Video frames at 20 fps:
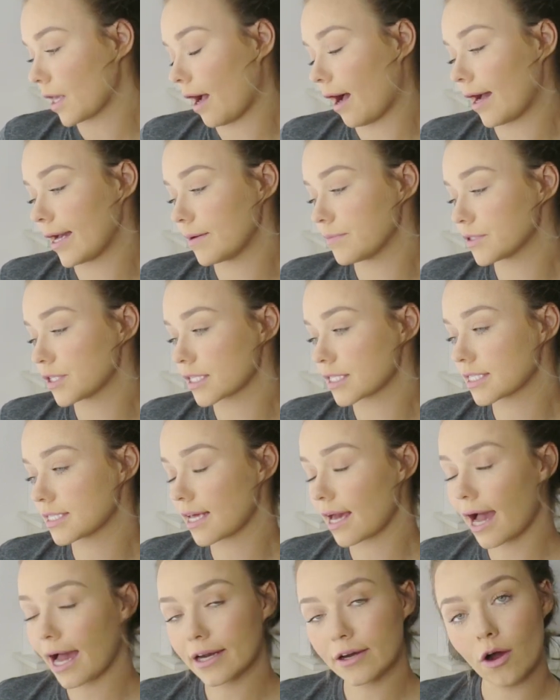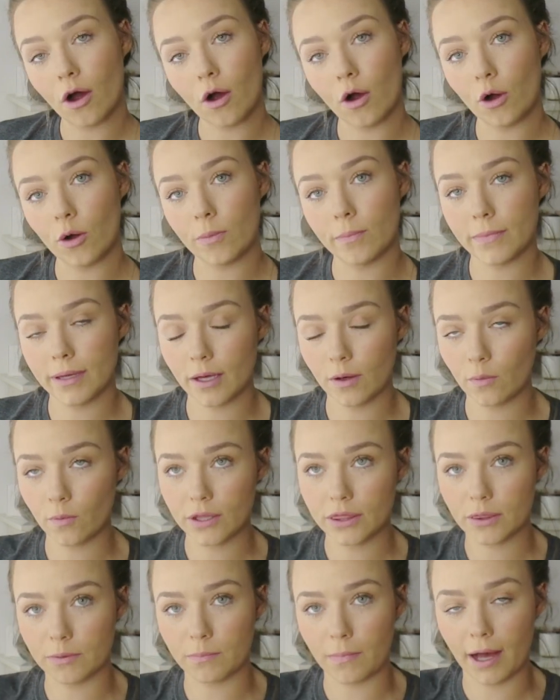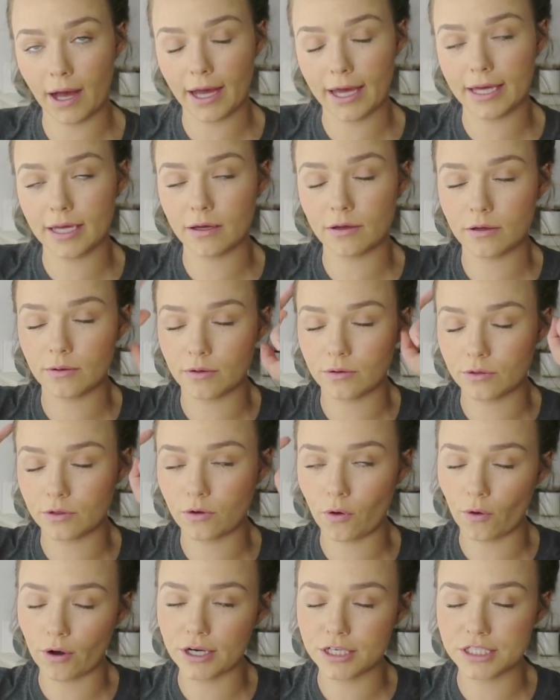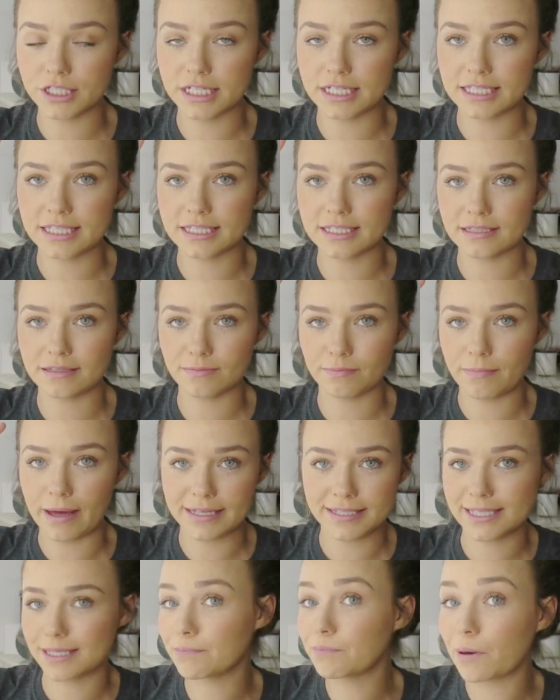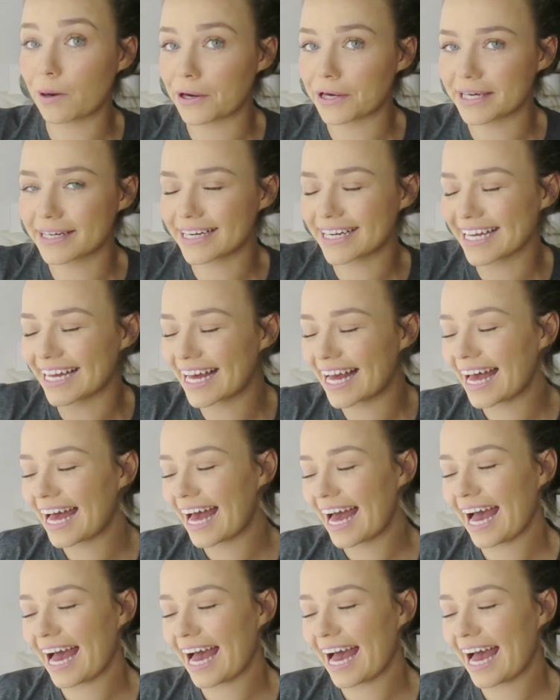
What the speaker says: I am just at home with my gorgeous messy bun